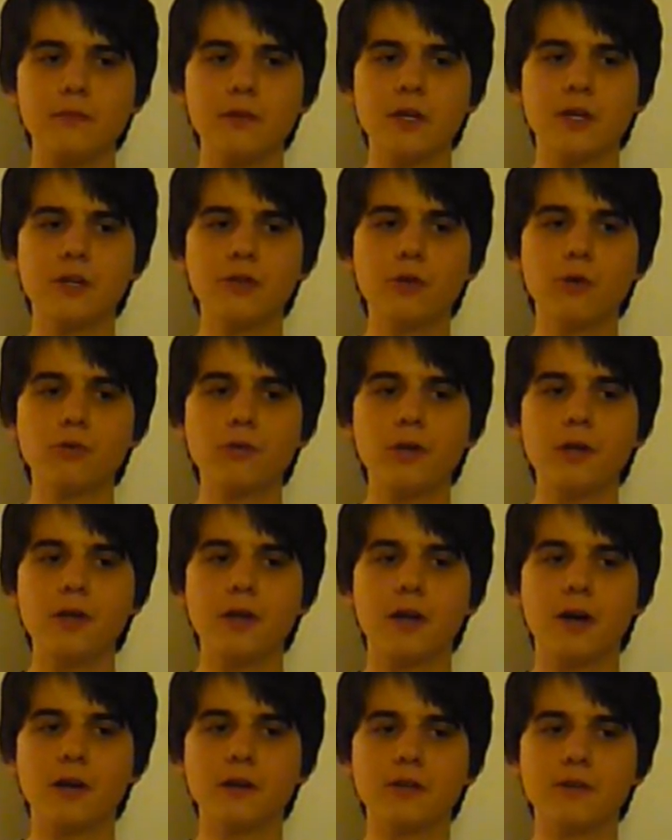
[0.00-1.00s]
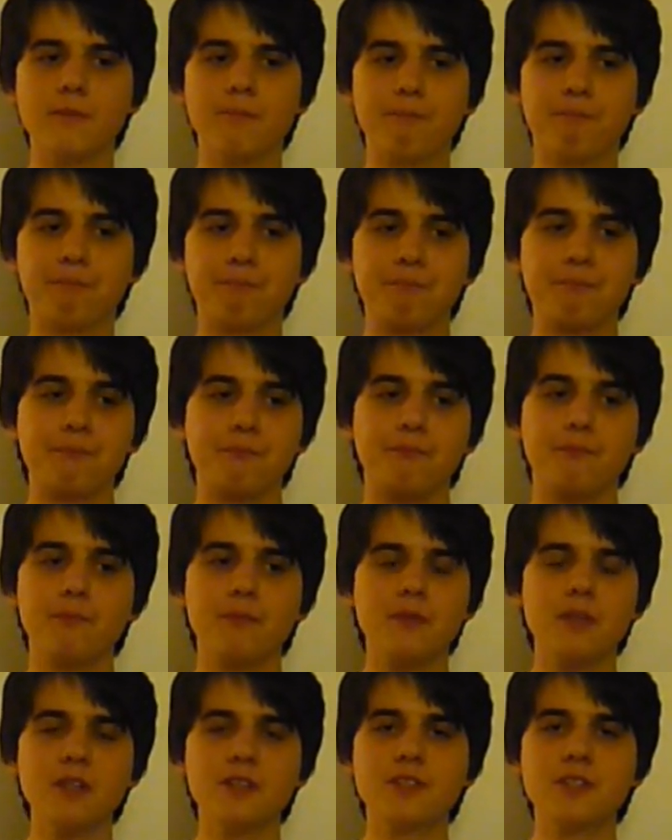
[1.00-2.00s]
You can already kind of
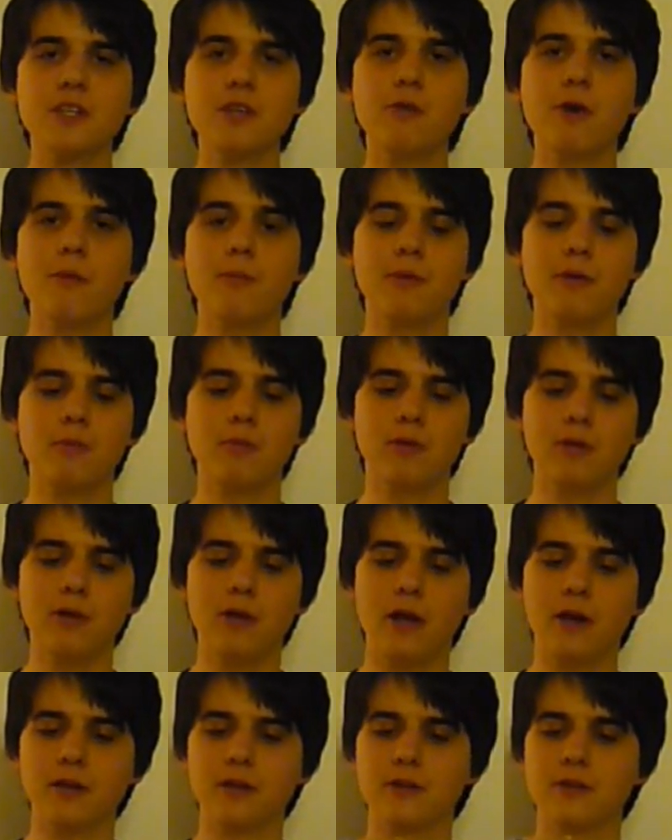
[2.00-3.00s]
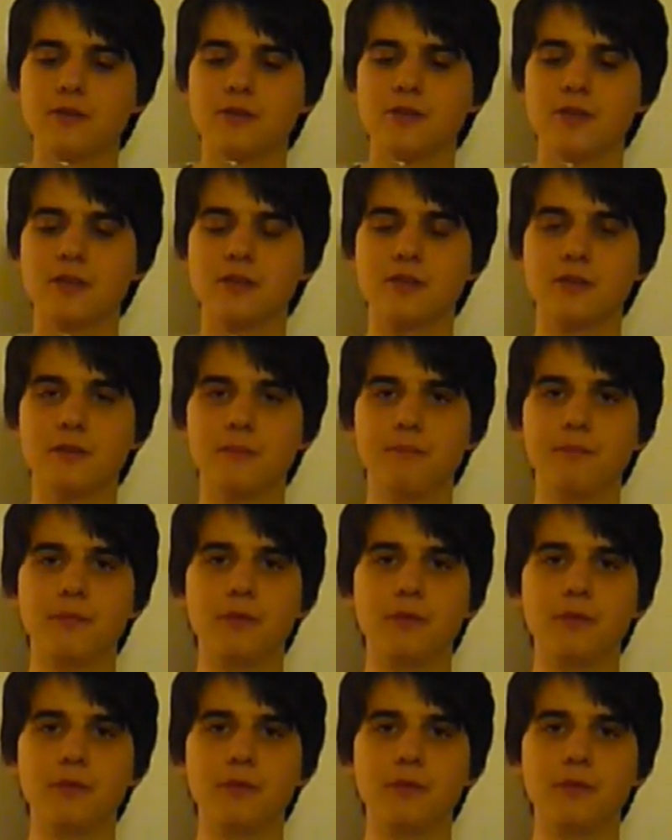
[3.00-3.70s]
see why people like this as a,